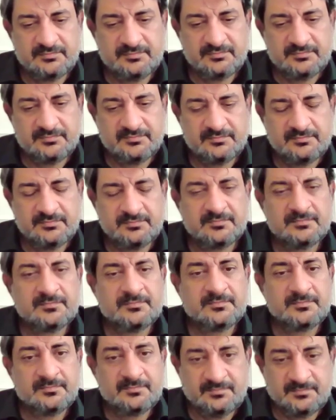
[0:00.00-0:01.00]

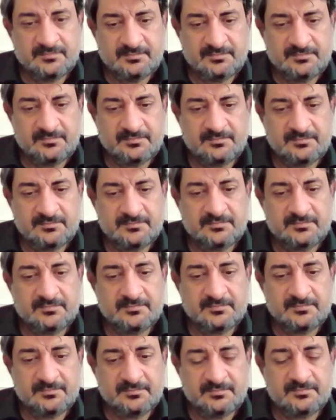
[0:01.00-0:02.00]

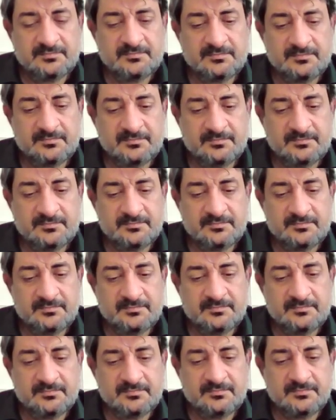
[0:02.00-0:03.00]

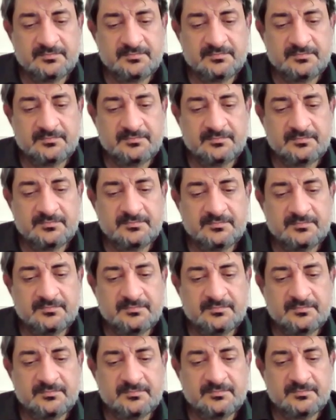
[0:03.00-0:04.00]

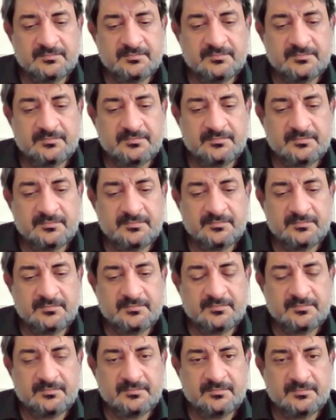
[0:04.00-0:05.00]

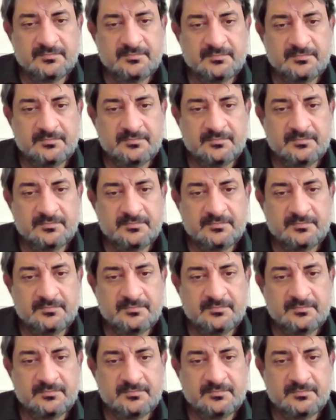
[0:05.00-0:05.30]
(not speaking)